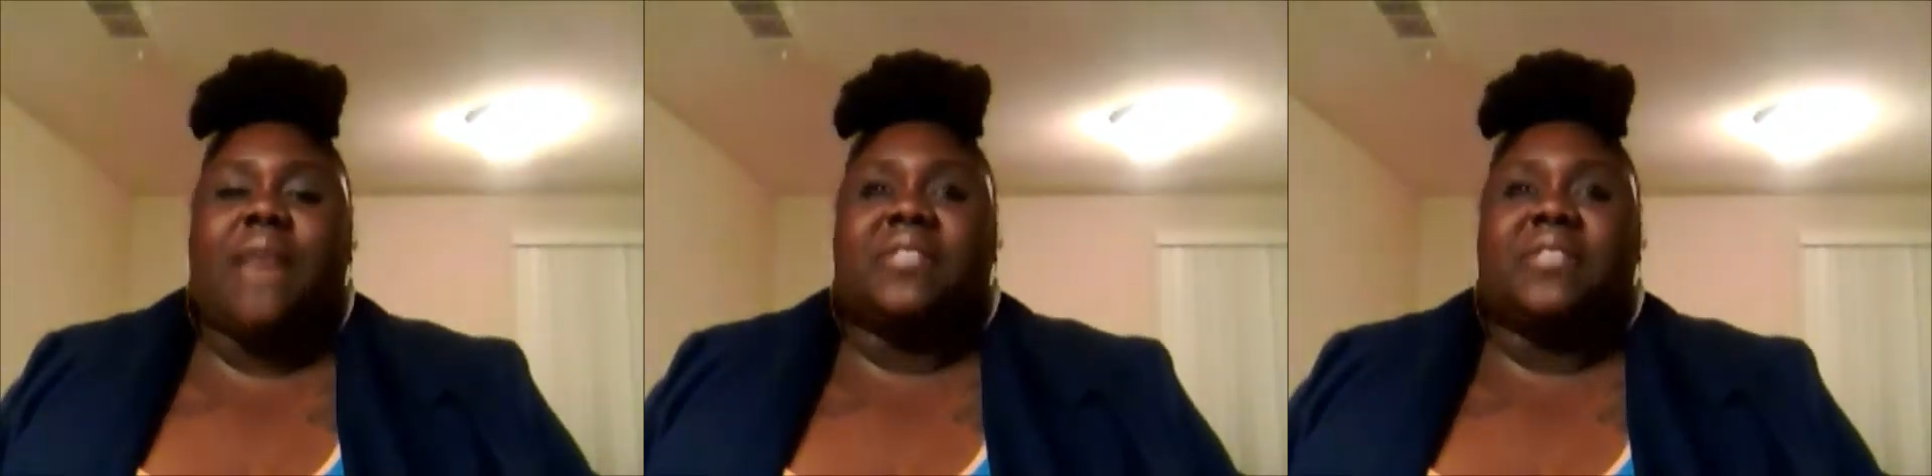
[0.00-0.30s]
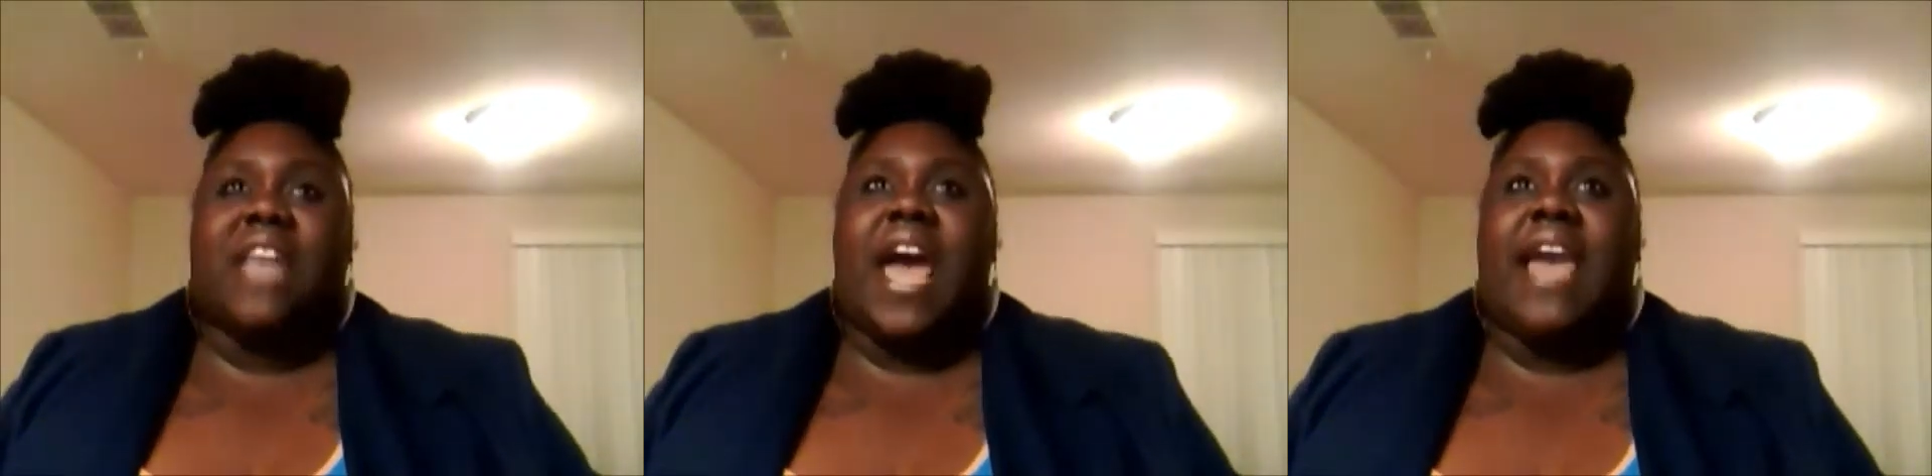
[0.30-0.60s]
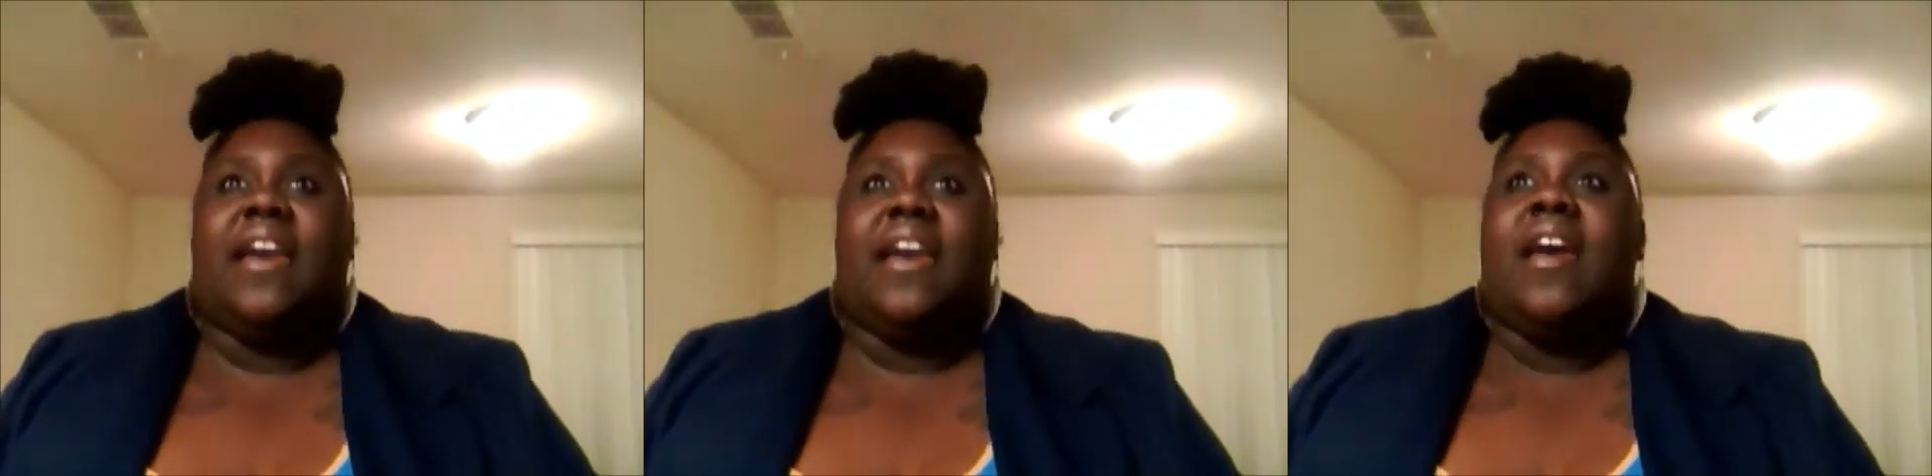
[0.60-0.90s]
It was
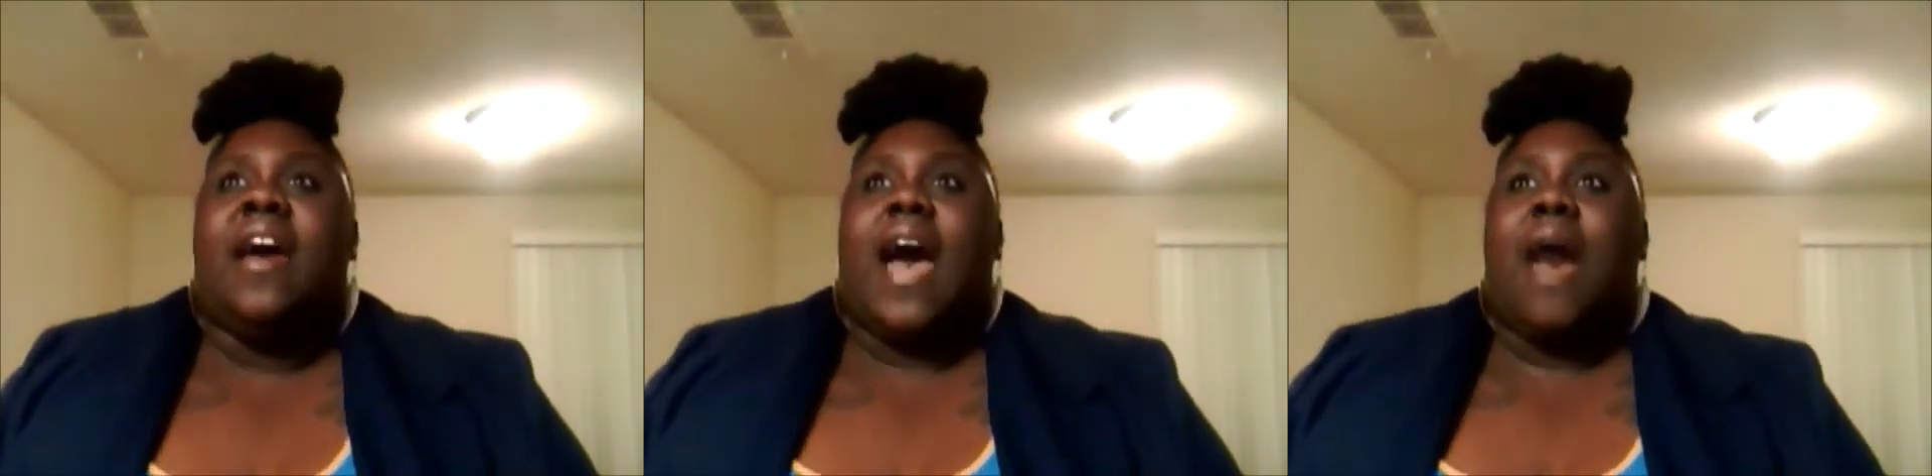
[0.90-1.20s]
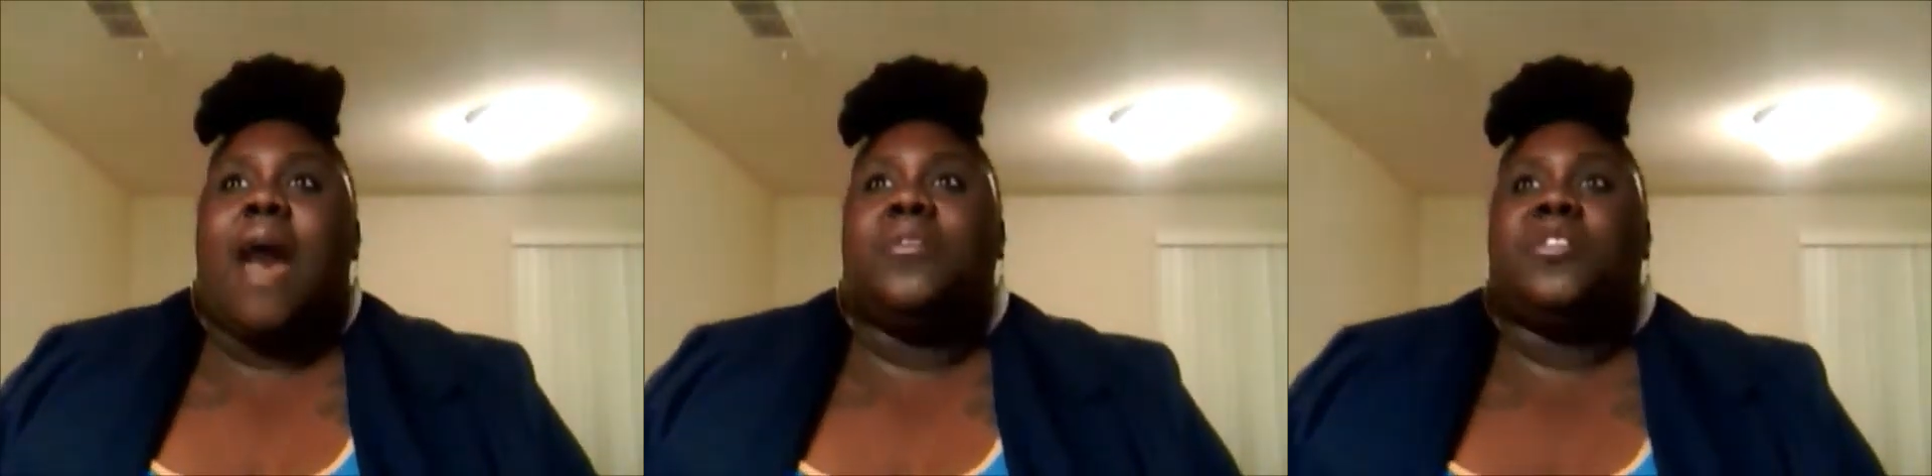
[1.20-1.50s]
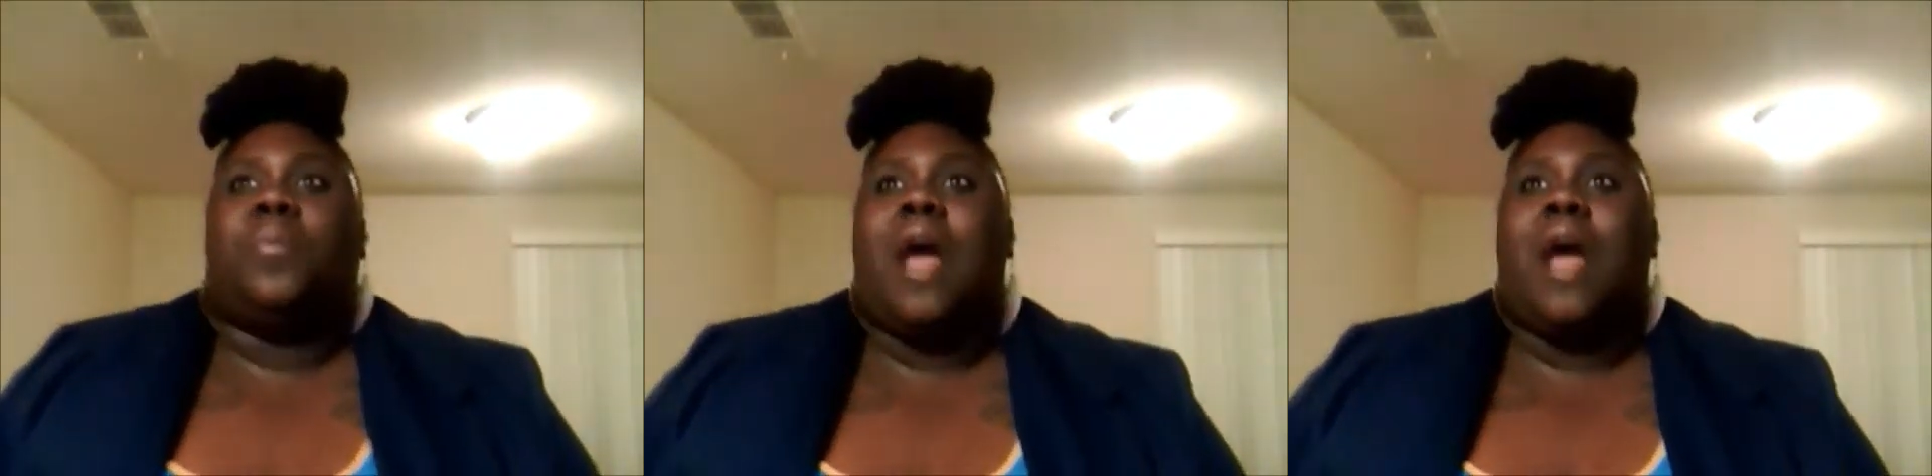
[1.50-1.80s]
like, I was
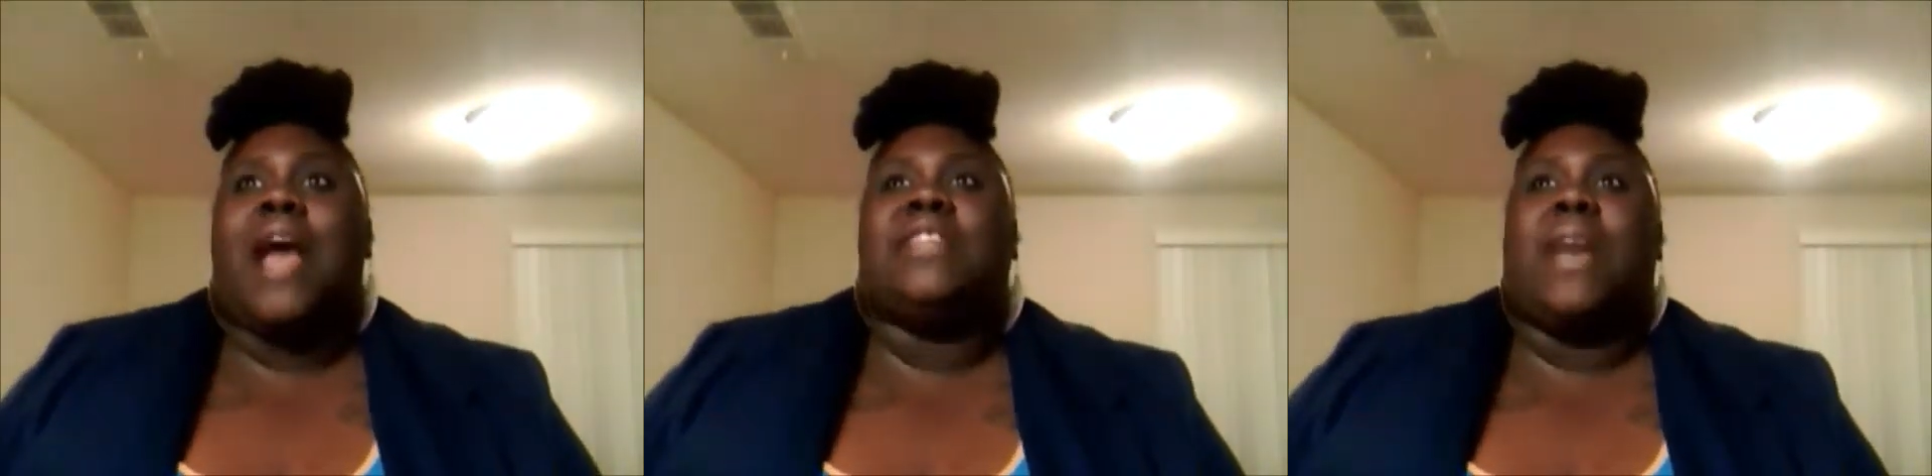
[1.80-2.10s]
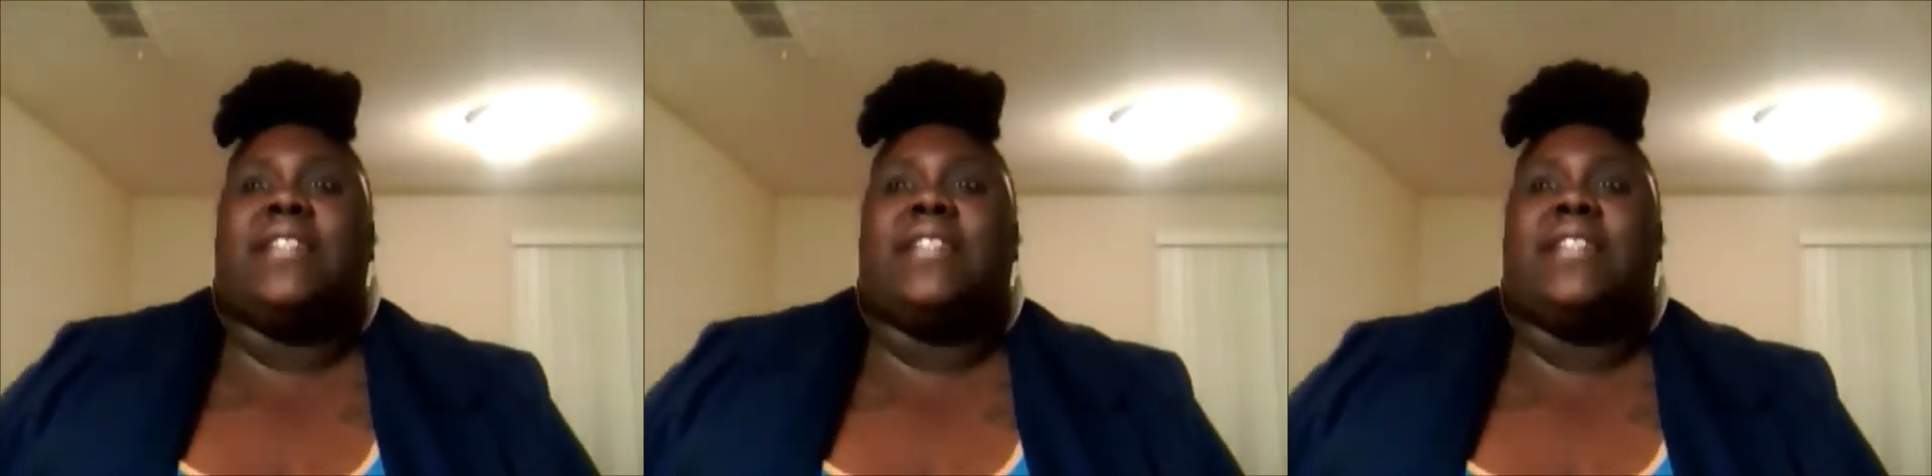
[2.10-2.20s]
surprised